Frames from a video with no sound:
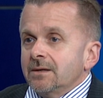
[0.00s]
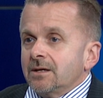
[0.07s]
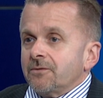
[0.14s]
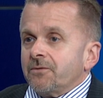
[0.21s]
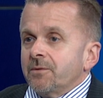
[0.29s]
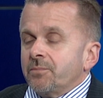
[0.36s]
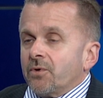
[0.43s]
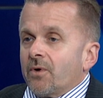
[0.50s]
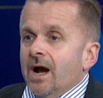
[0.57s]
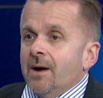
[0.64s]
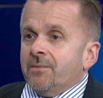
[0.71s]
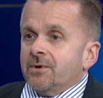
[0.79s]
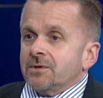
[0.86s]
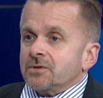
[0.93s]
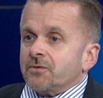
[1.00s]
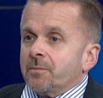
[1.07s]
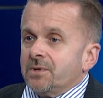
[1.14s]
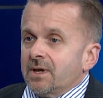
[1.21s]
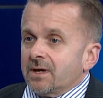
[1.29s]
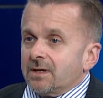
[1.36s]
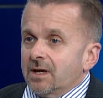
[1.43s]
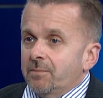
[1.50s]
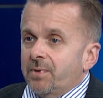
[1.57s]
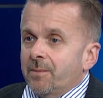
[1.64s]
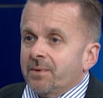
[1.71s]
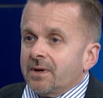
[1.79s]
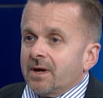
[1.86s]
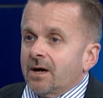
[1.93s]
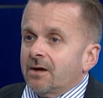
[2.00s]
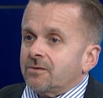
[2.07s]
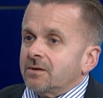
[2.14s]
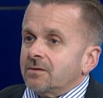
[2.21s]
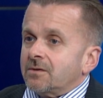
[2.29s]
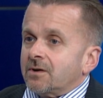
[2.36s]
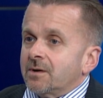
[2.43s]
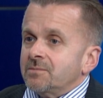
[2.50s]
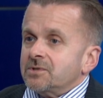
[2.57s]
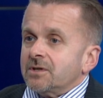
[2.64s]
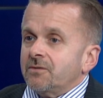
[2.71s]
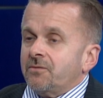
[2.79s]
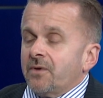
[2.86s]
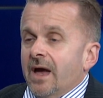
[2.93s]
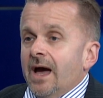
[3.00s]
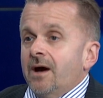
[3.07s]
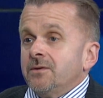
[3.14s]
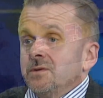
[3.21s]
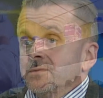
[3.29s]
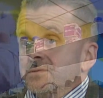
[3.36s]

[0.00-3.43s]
different parameters for protecting public health in terms of how do you